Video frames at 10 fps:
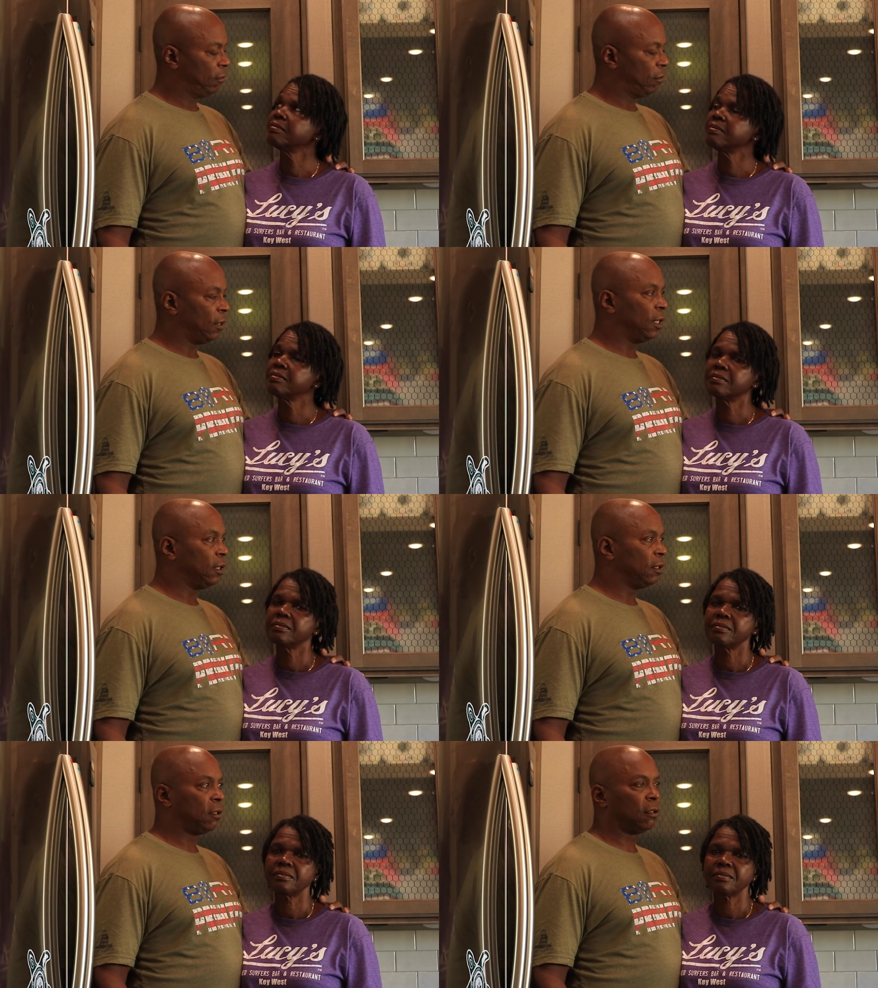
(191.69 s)

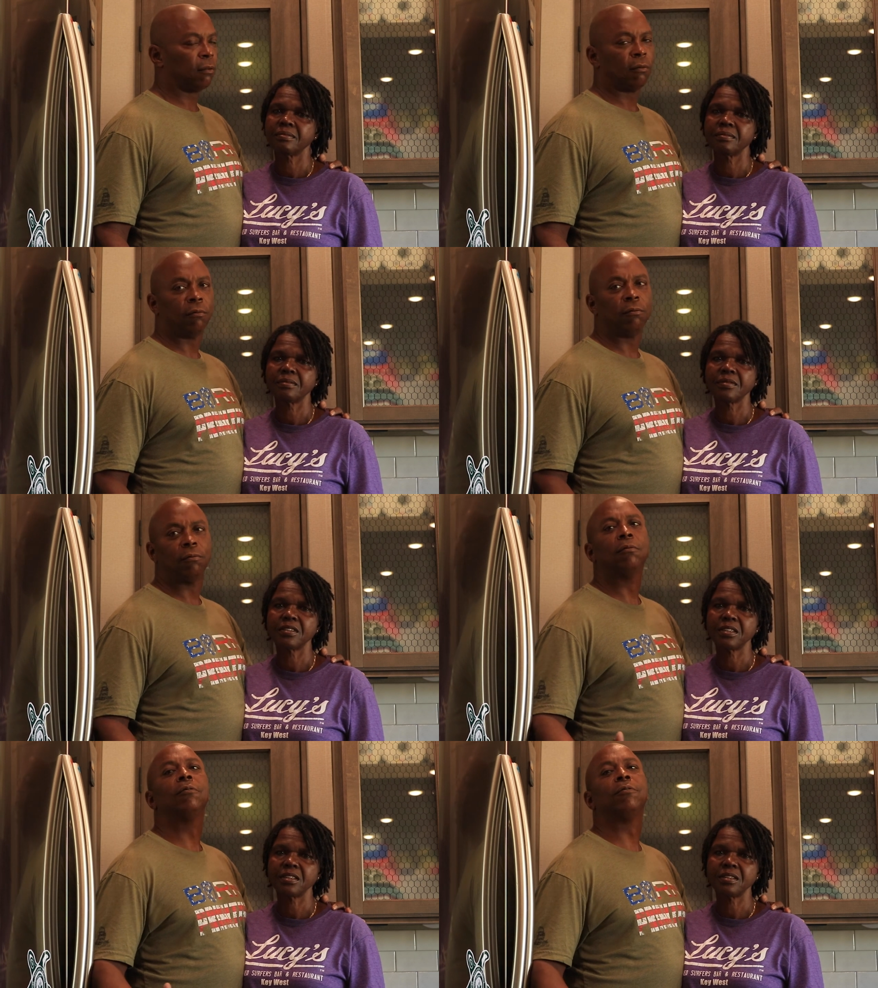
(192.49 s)
Speaker 1: was
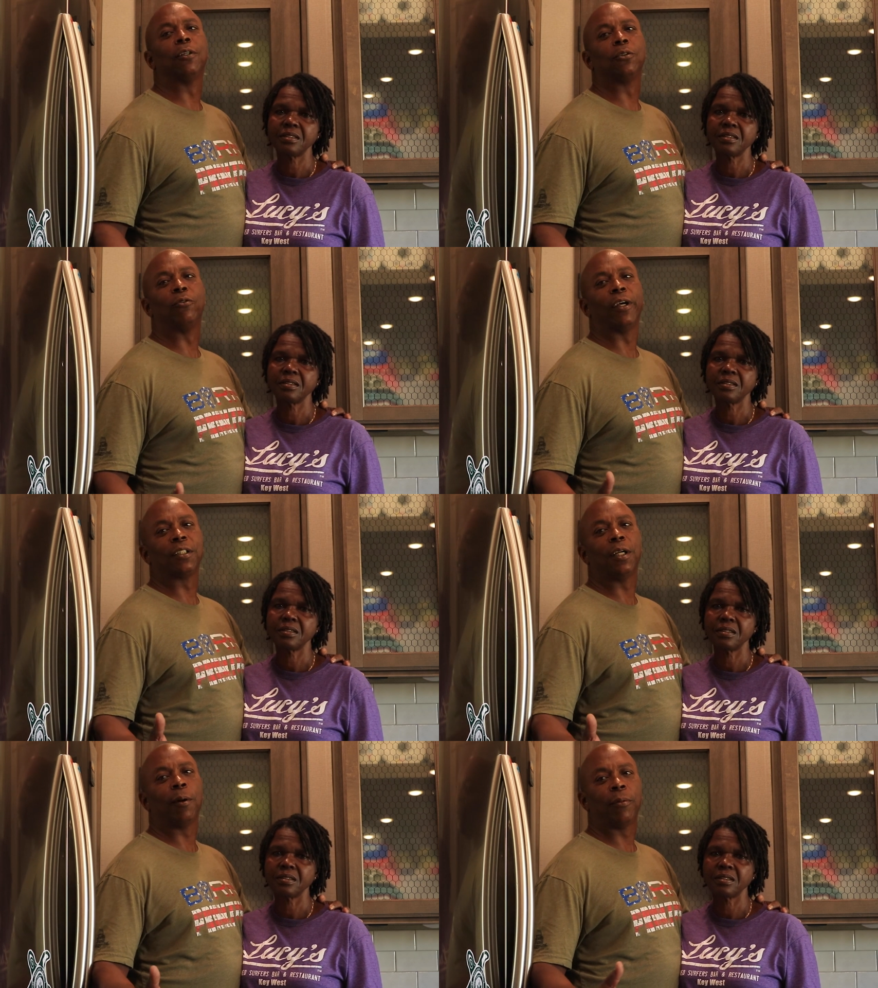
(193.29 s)
first
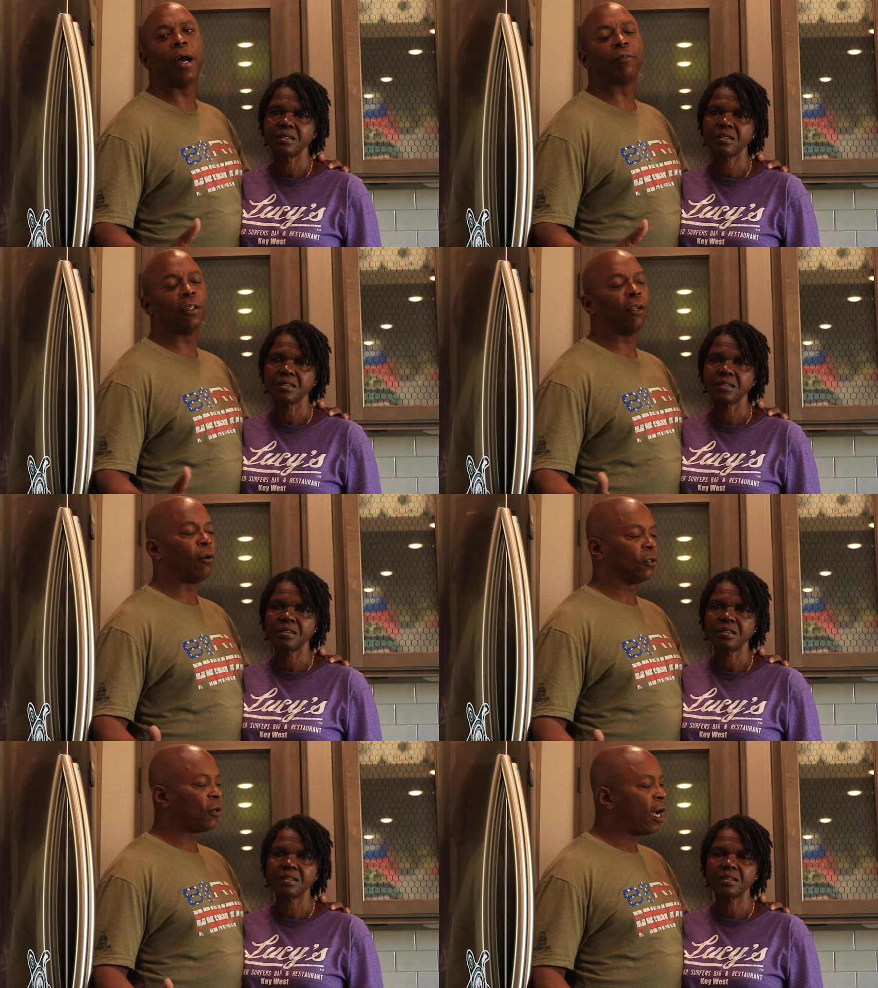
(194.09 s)
rested up after the
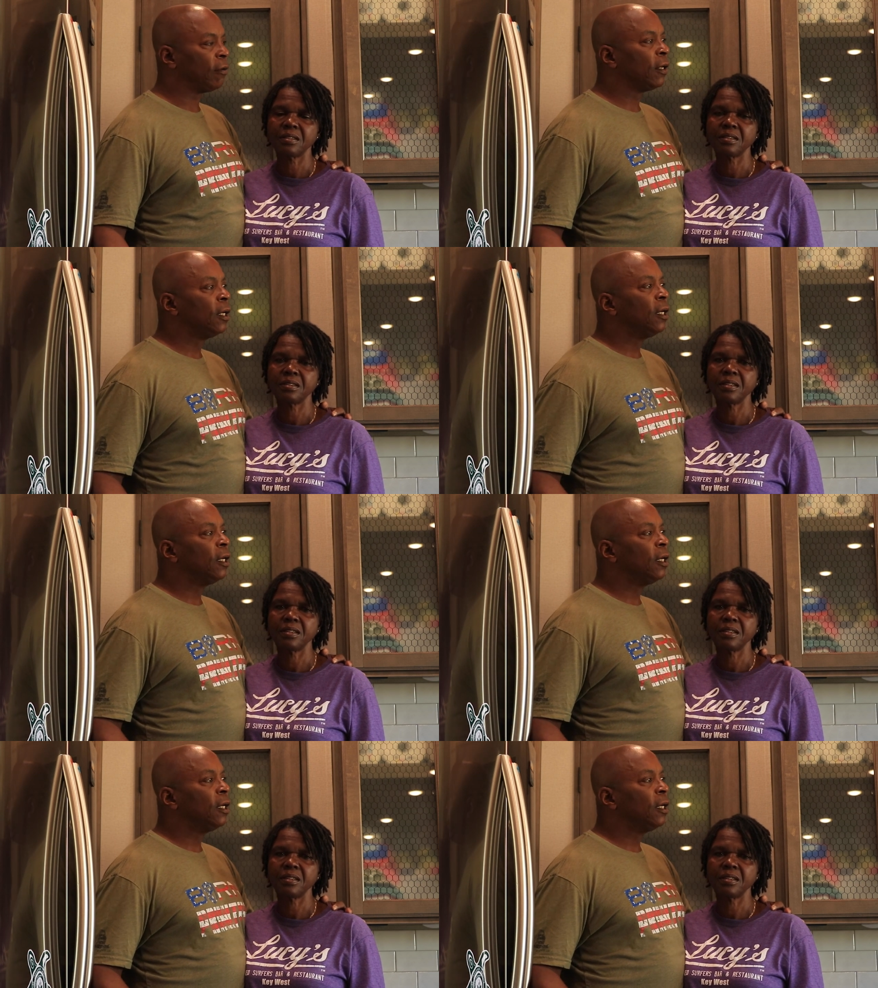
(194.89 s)
long drive,